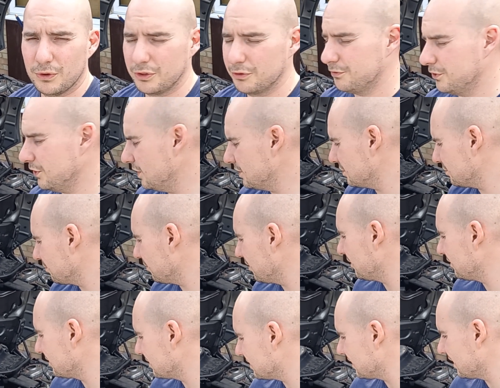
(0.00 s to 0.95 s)
The first
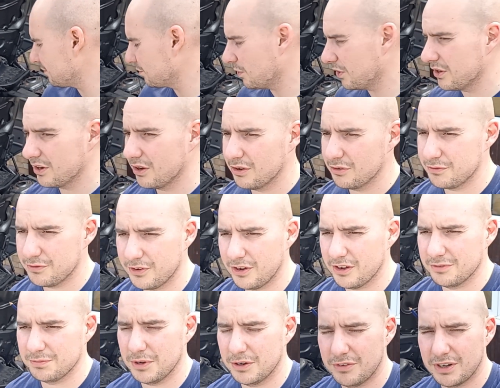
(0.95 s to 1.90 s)
one said
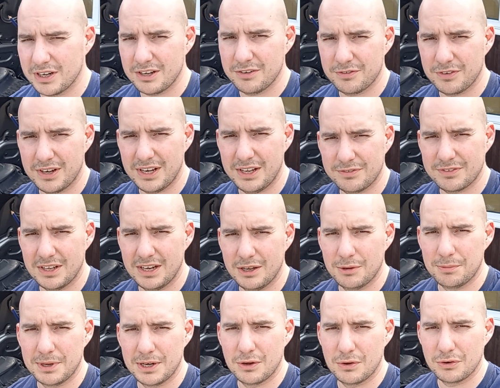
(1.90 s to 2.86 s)
195, but I reckon if I left it a
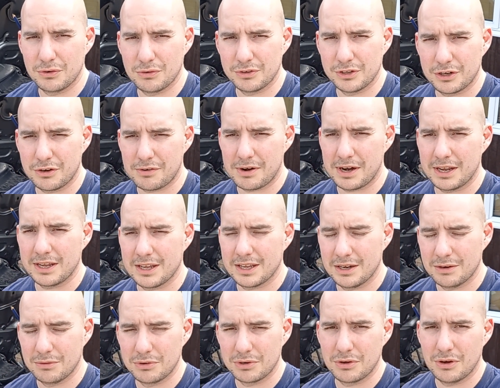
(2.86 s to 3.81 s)
little bit longer on the
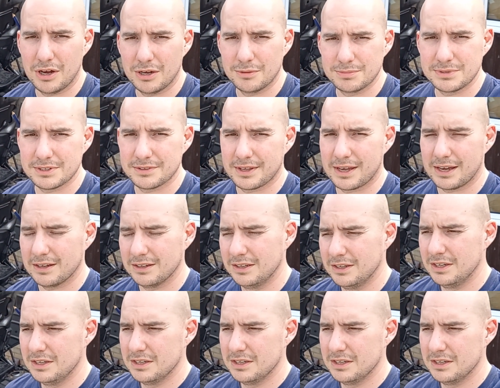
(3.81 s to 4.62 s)
cranking, it would have got up to that.